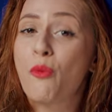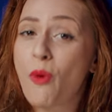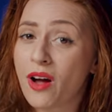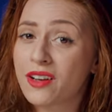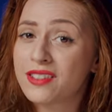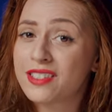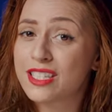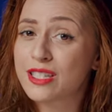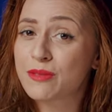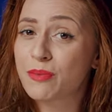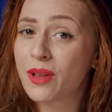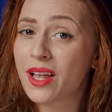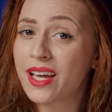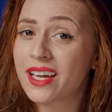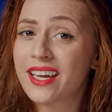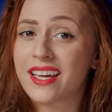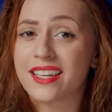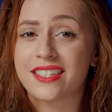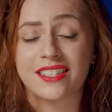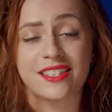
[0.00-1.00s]
One display
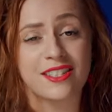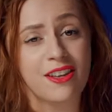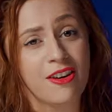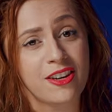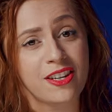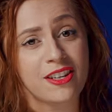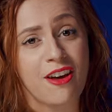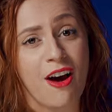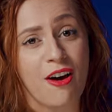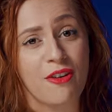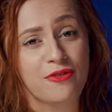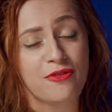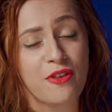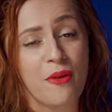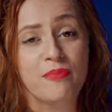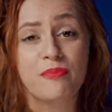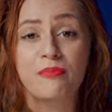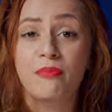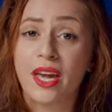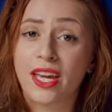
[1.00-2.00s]
is not enough.
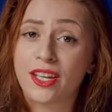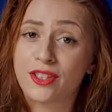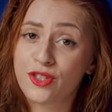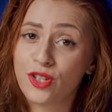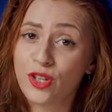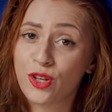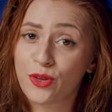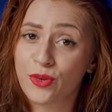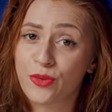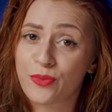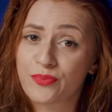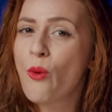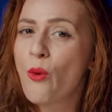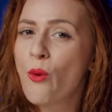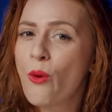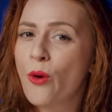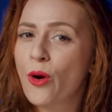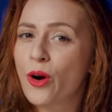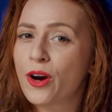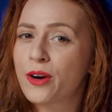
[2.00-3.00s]
Make two.
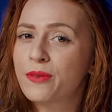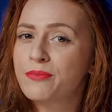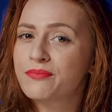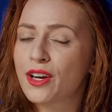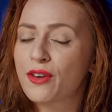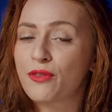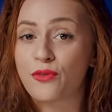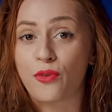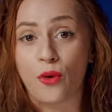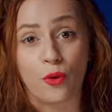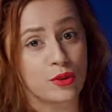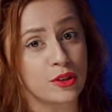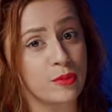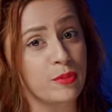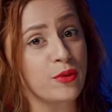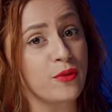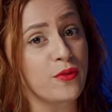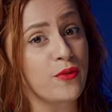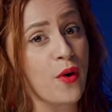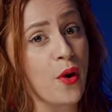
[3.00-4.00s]
Or a
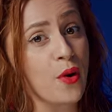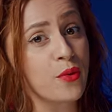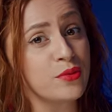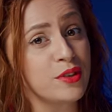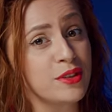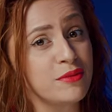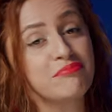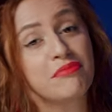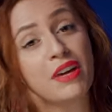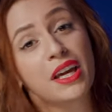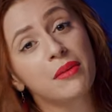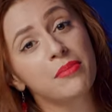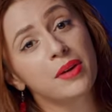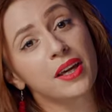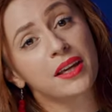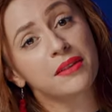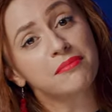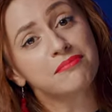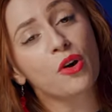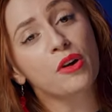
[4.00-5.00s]
foldable phone,
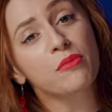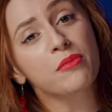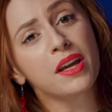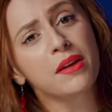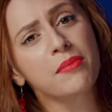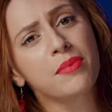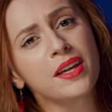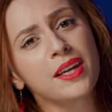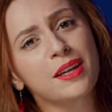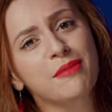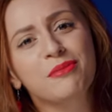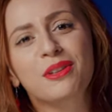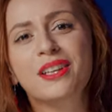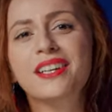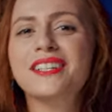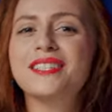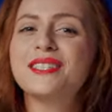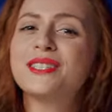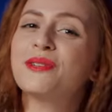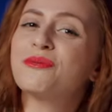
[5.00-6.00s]
maybe. Or maybe
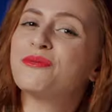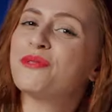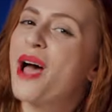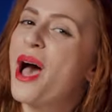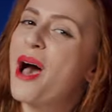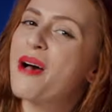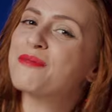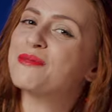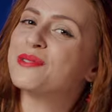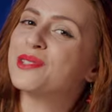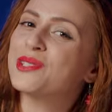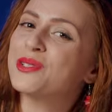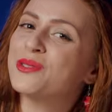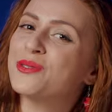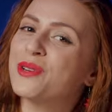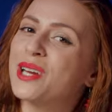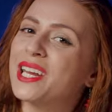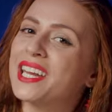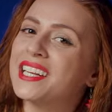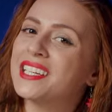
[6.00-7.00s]
a surround
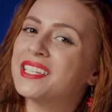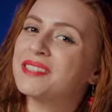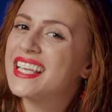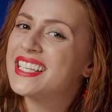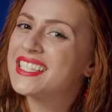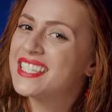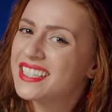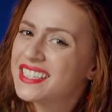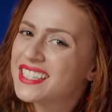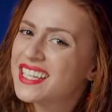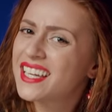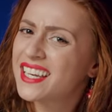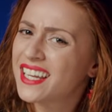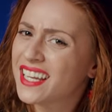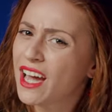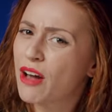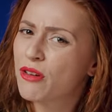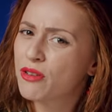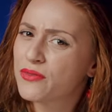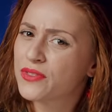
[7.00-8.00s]
screen. Is it
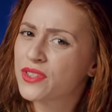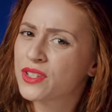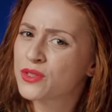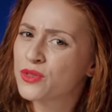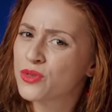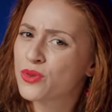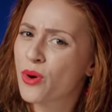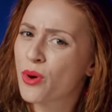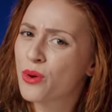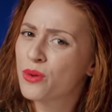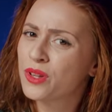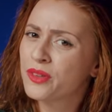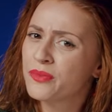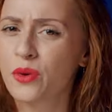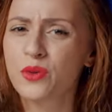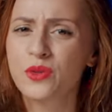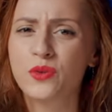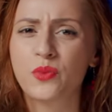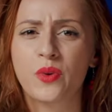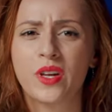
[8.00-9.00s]
getting out of control?
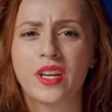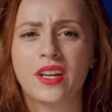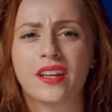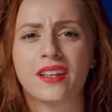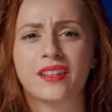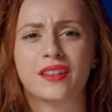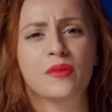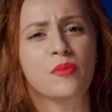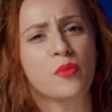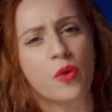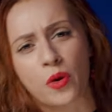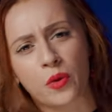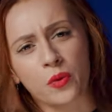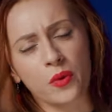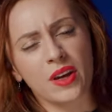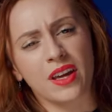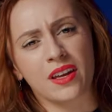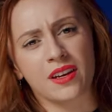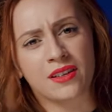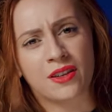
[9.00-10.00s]
Who's winning the more
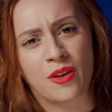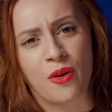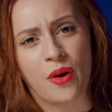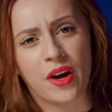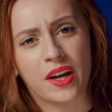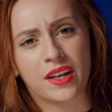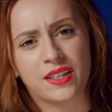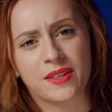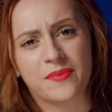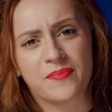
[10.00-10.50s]
we get annoyed?